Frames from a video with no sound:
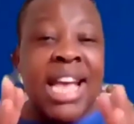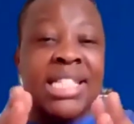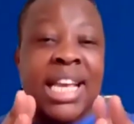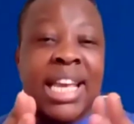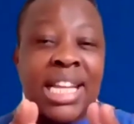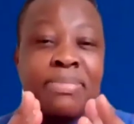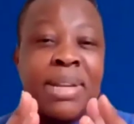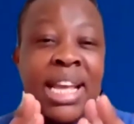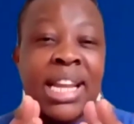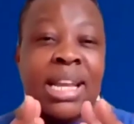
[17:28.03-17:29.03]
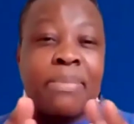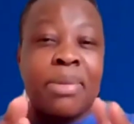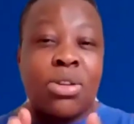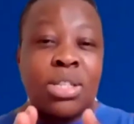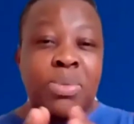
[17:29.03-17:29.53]
is a catchment area
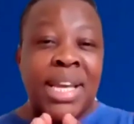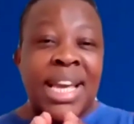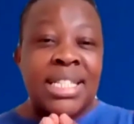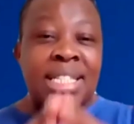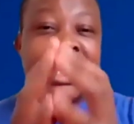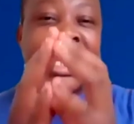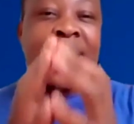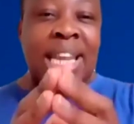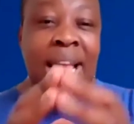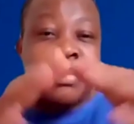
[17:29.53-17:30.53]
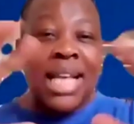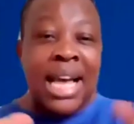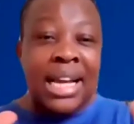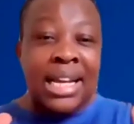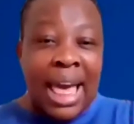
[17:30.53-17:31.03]
because we can see the dams
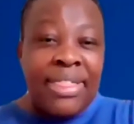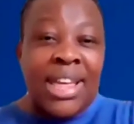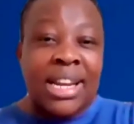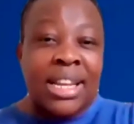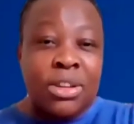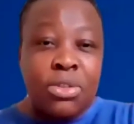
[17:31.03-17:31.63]
are gathering.